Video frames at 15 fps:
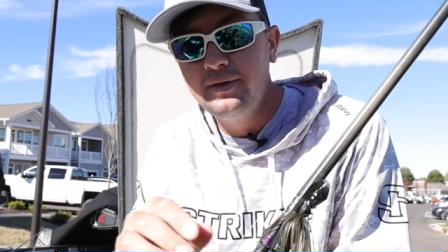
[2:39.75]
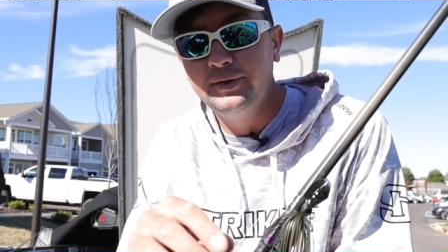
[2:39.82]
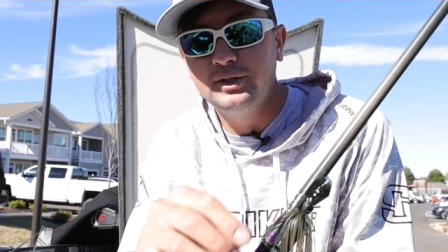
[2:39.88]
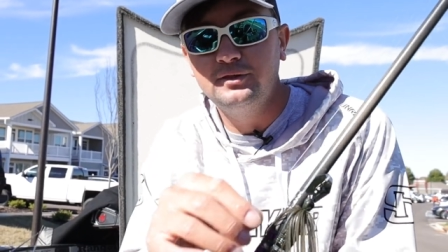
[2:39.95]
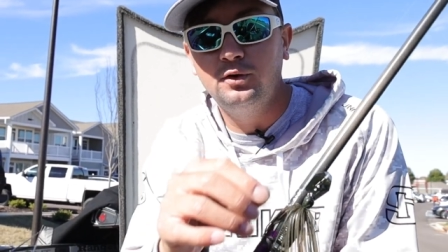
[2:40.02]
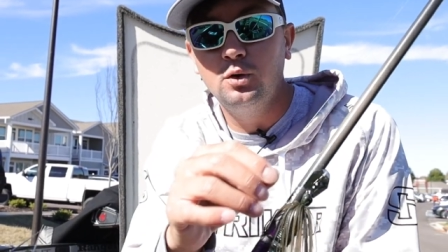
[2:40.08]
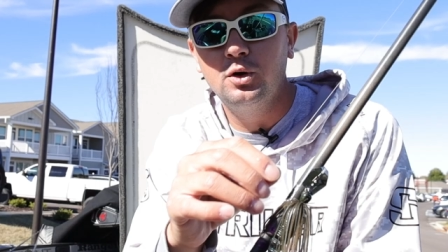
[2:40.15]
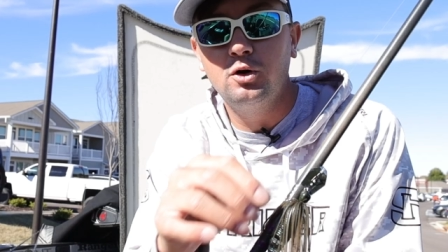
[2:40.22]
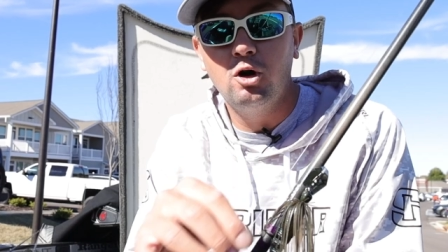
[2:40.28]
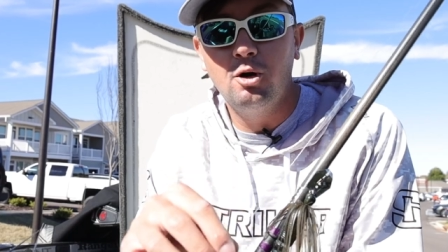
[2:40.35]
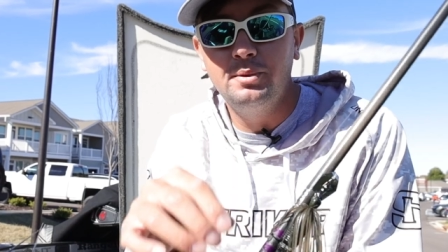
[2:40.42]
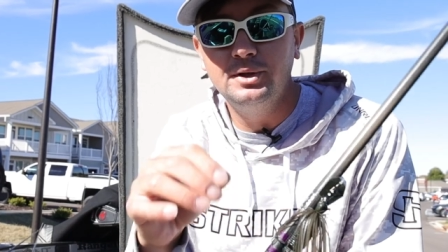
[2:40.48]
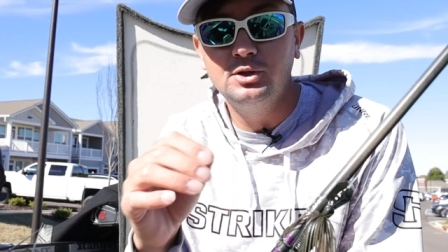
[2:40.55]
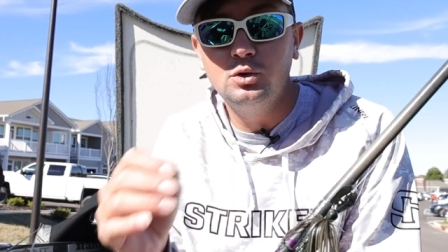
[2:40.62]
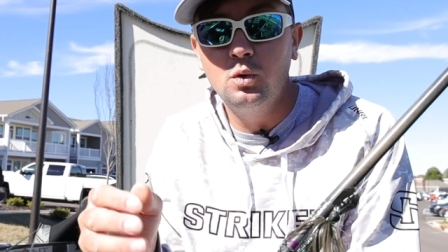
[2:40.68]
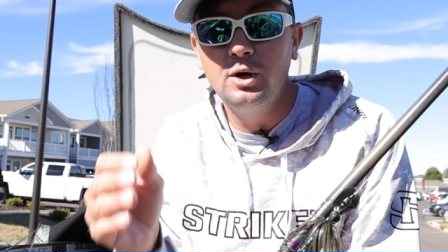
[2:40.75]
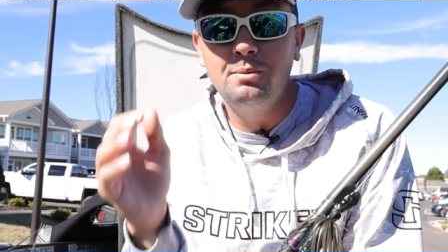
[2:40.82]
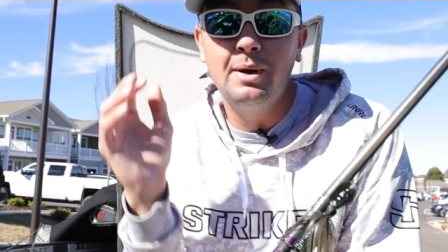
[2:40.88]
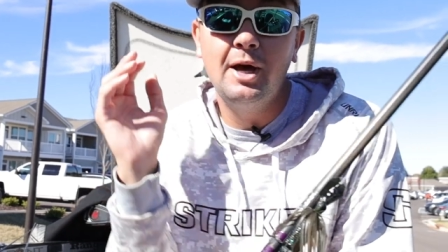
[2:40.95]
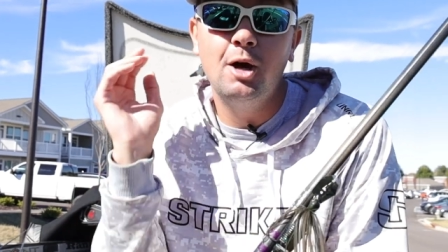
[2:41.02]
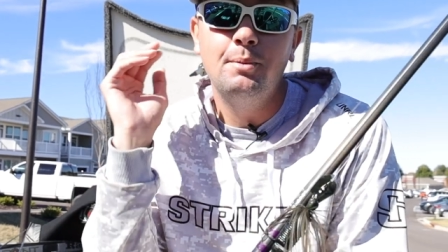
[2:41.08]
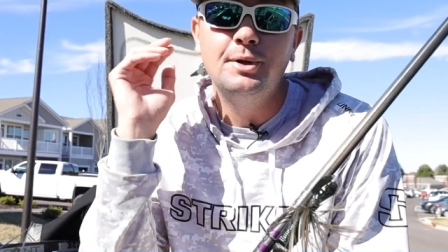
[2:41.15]
This fluorocarbon is 20
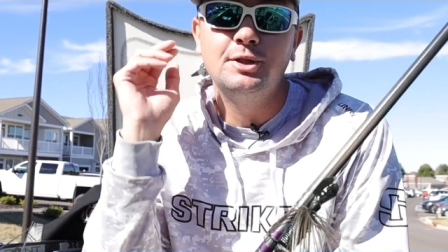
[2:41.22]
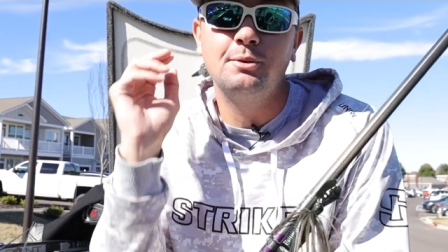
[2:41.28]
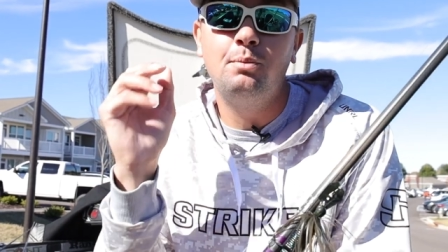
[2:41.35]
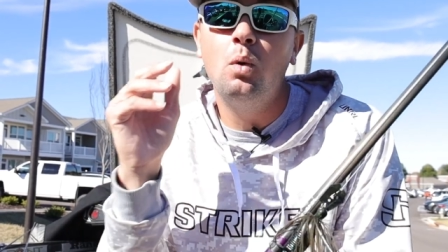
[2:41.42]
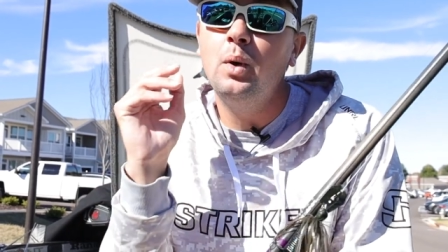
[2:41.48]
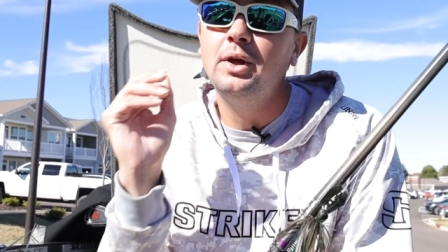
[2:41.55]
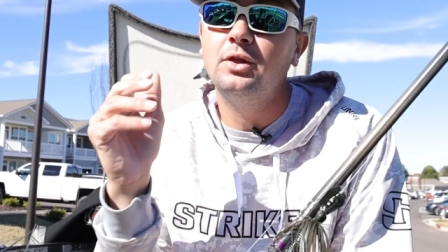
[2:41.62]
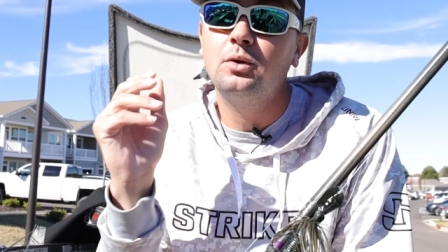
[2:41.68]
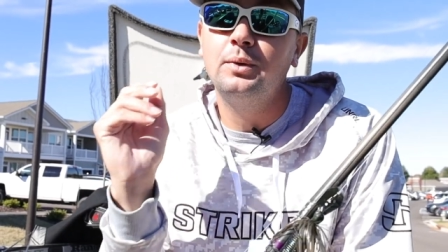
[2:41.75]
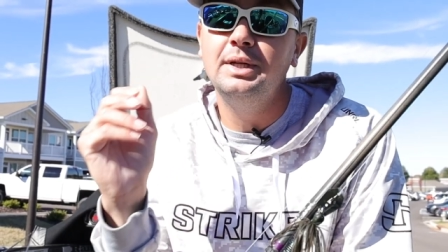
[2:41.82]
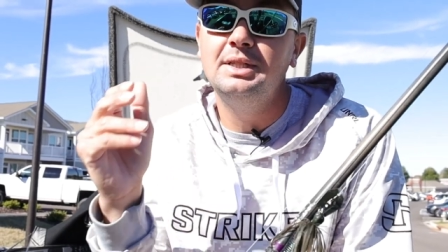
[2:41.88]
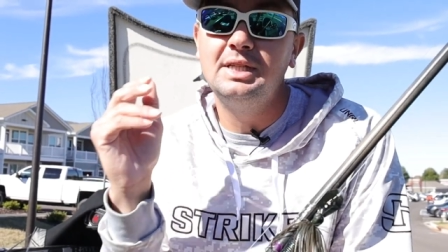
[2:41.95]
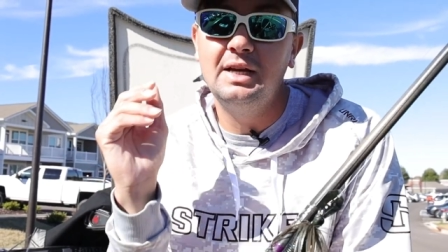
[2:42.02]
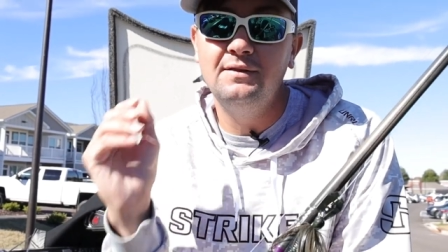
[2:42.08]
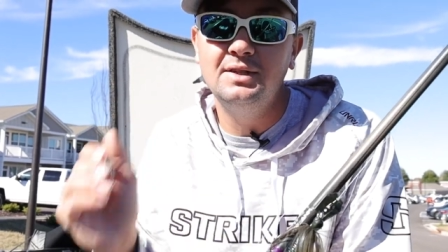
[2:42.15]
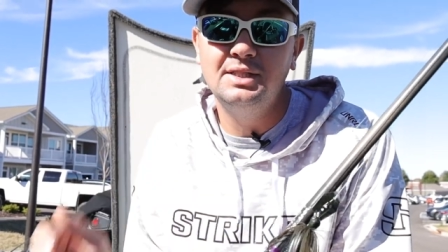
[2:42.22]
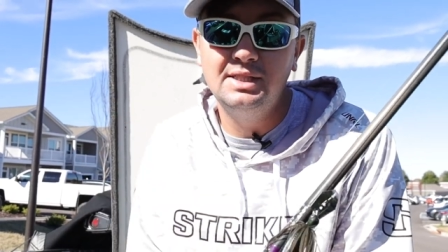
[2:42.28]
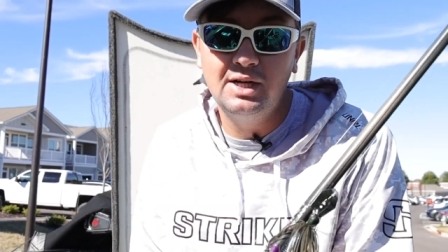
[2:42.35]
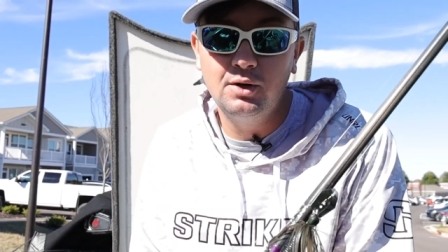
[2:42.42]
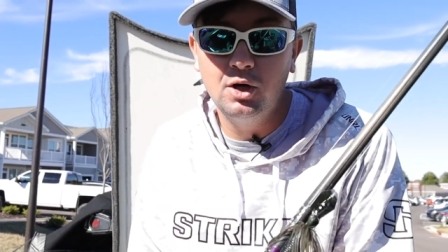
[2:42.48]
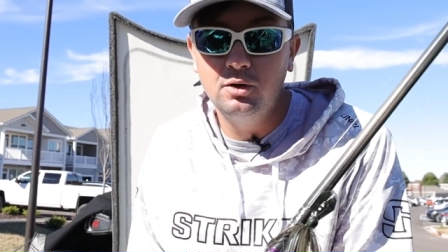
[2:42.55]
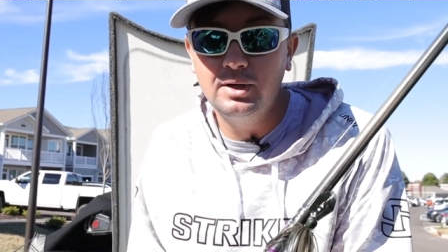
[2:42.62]
pound, but it's a
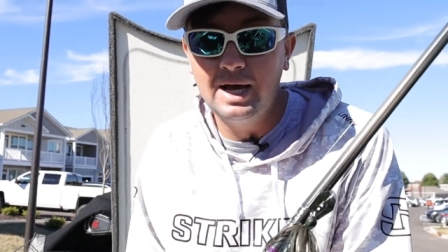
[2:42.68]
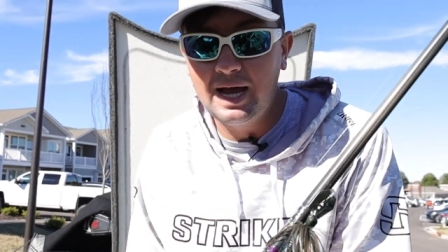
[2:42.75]
0.370